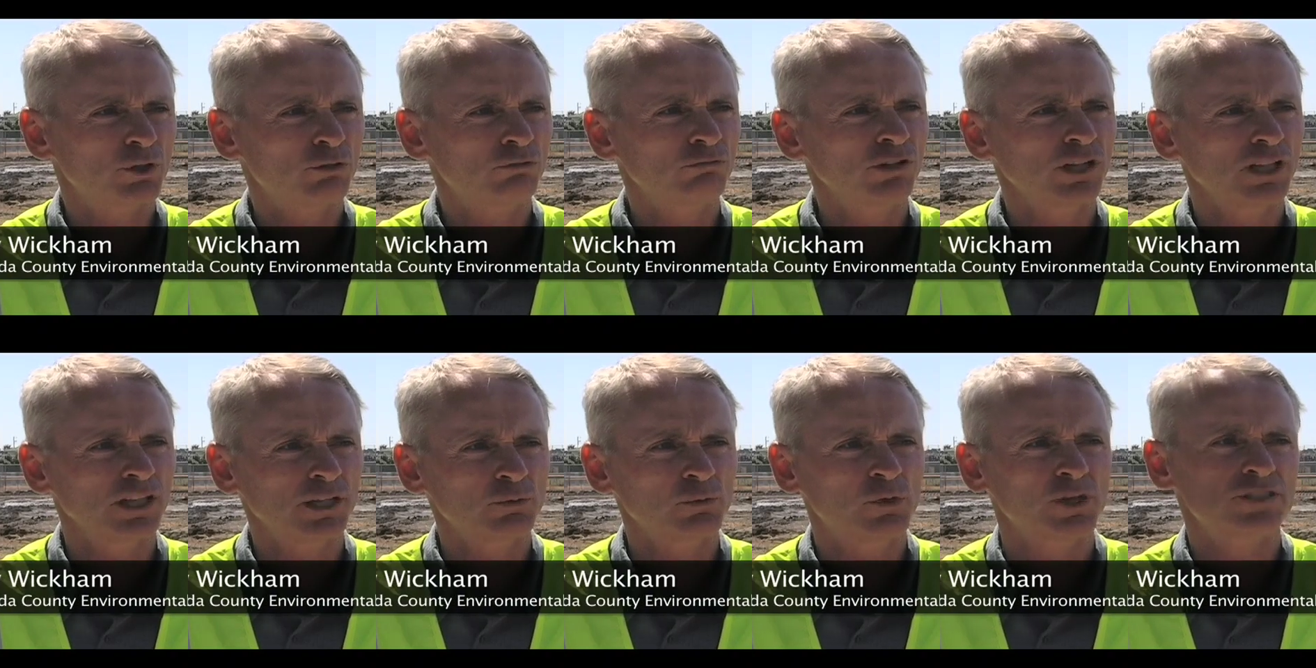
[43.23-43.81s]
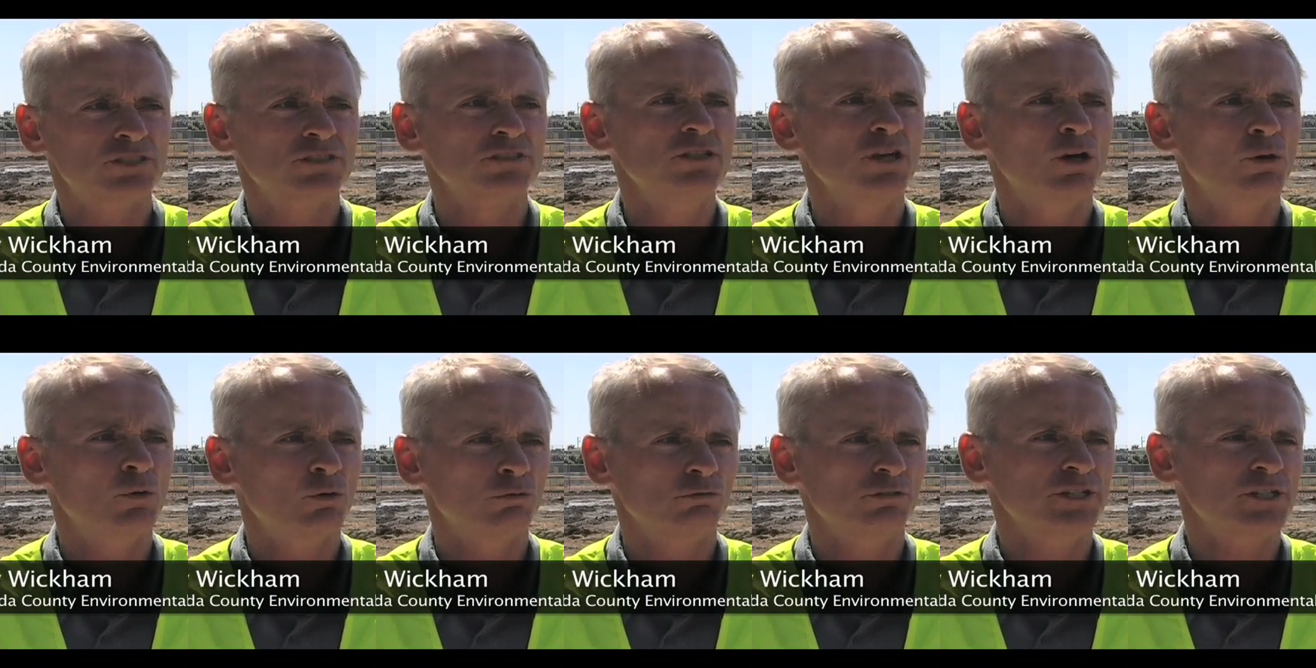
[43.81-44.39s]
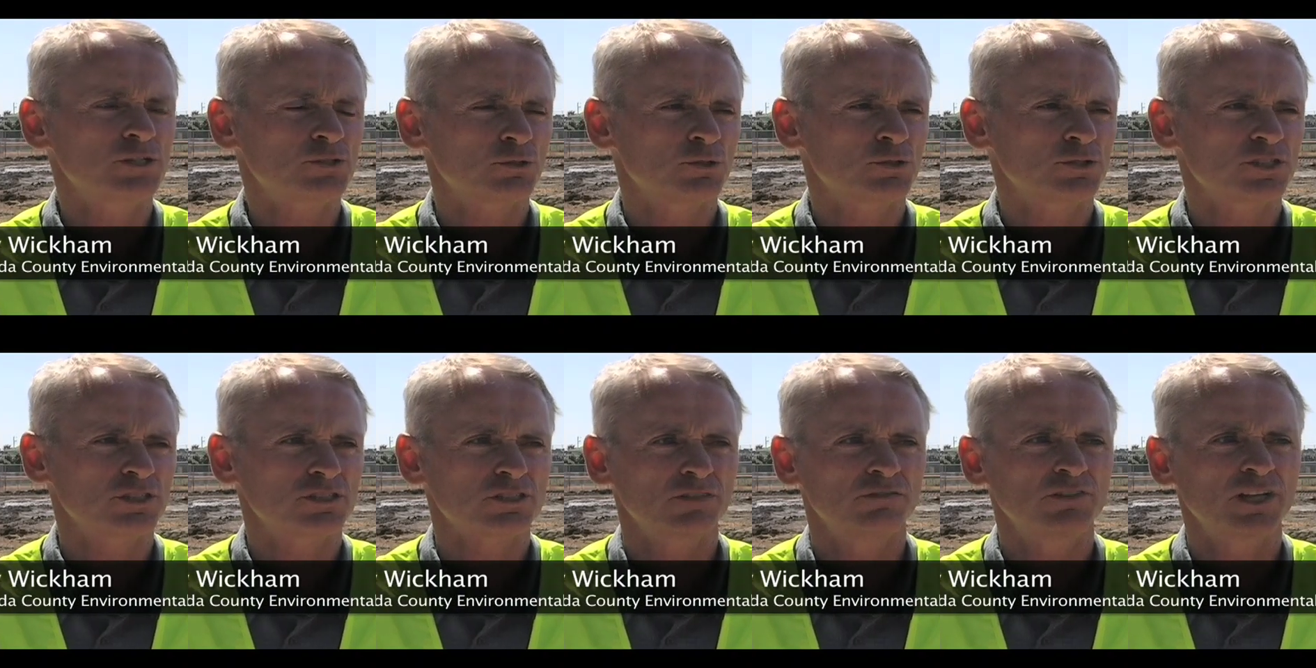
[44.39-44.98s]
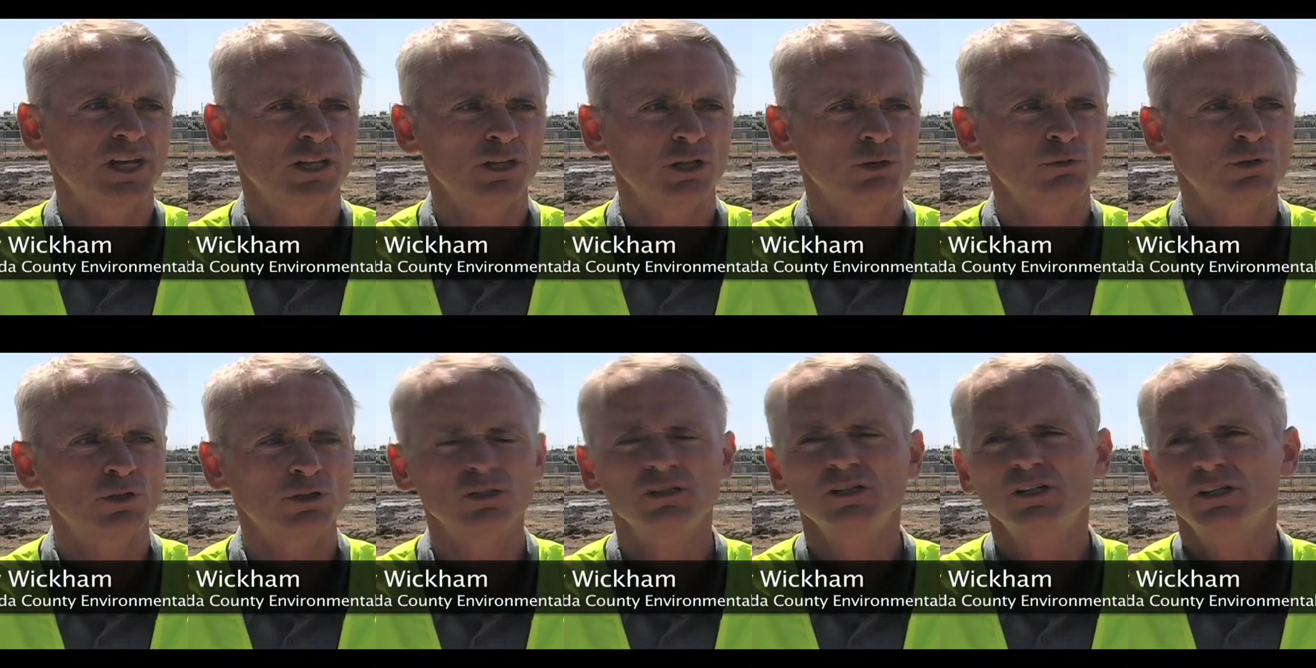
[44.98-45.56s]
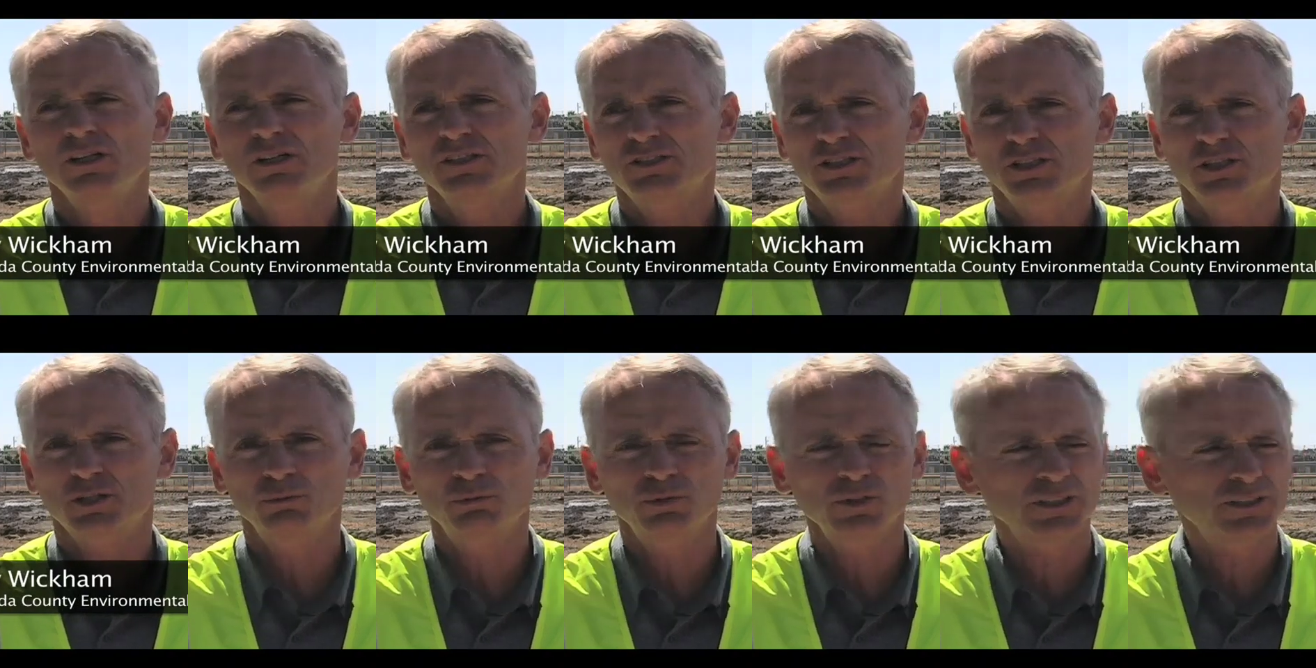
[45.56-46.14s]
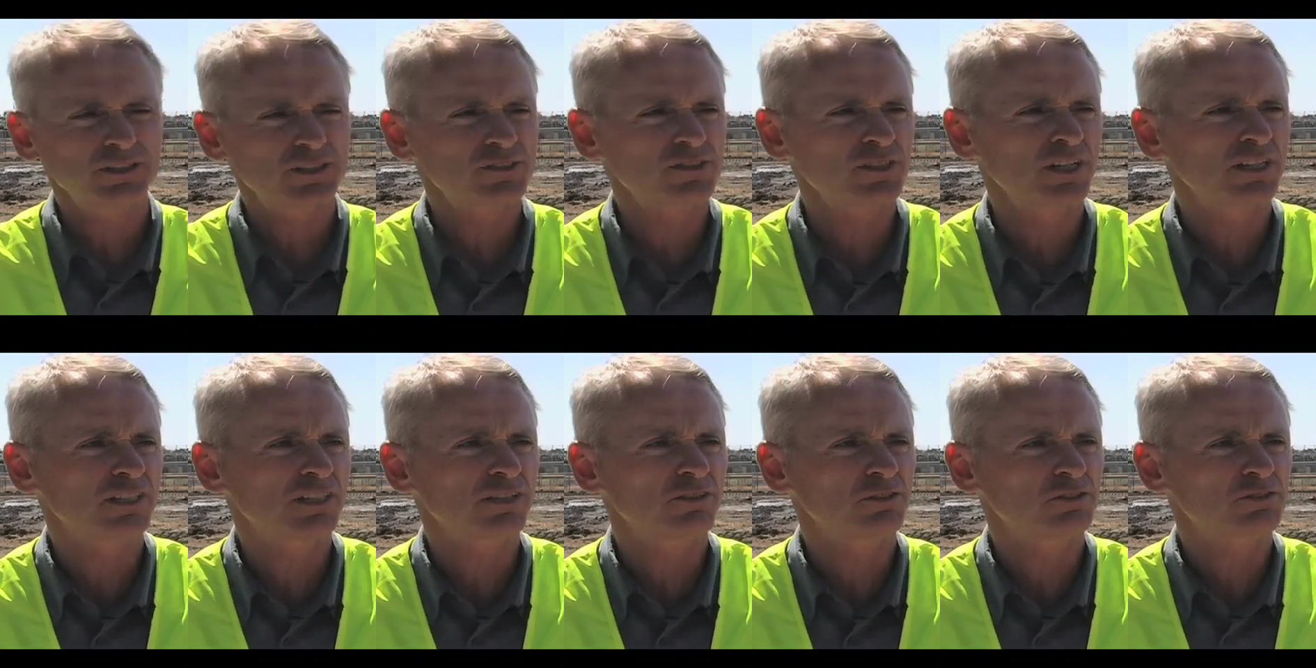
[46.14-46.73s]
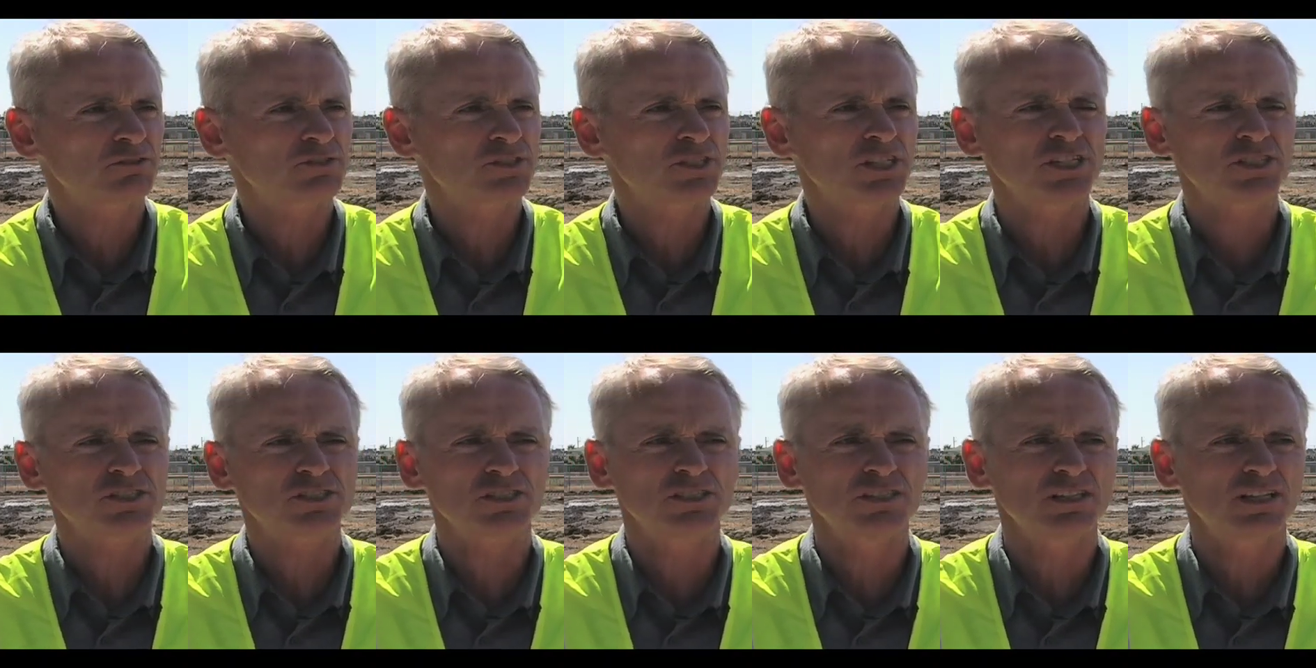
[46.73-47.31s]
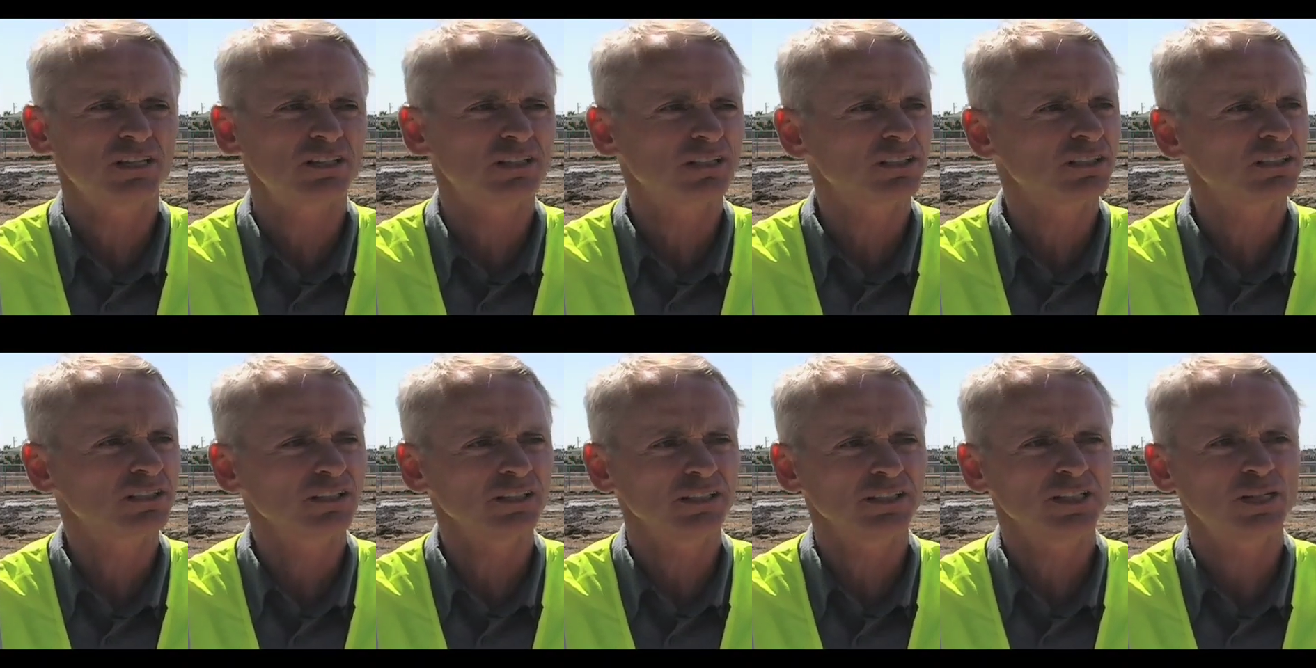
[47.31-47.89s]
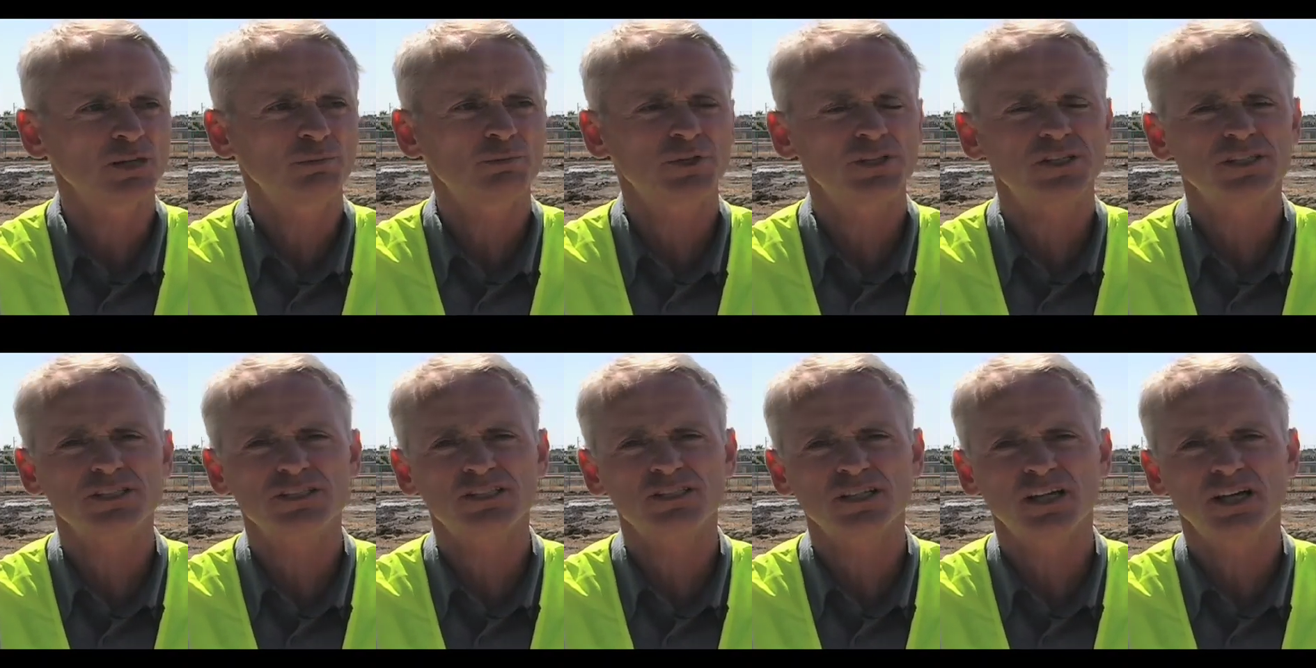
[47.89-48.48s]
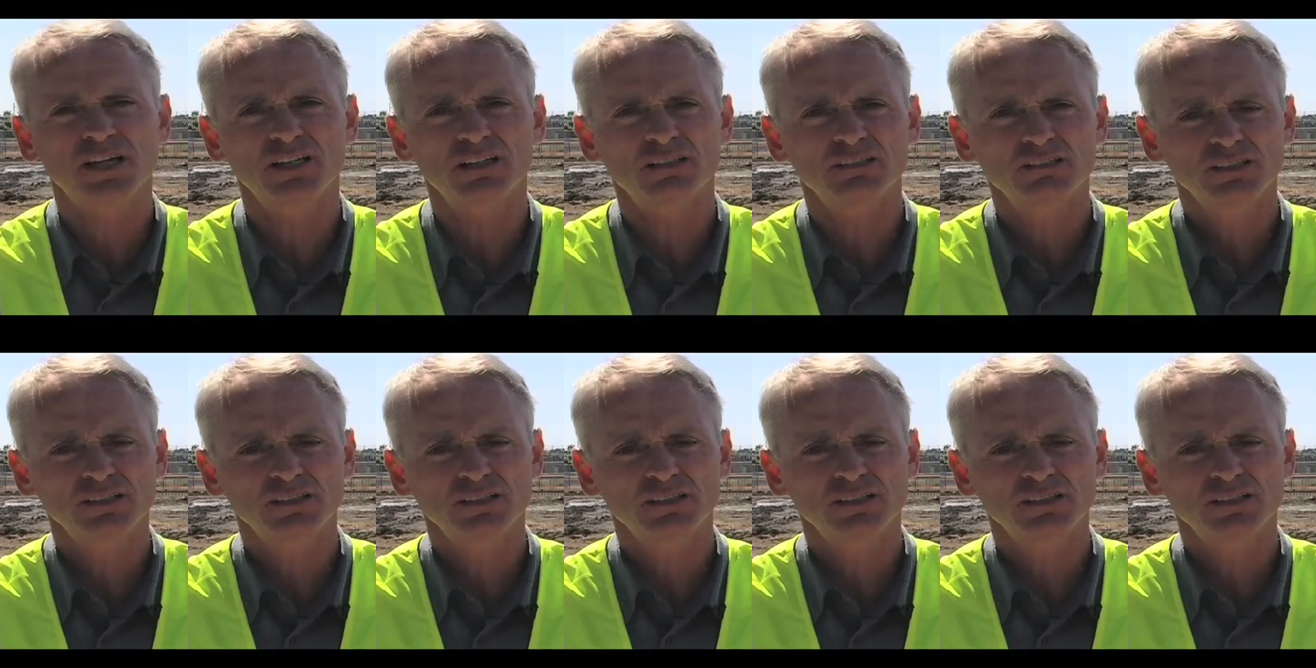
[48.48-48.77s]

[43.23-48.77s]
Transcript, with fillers: there really was no resources available to complete the site characterization and the cleanup of this site.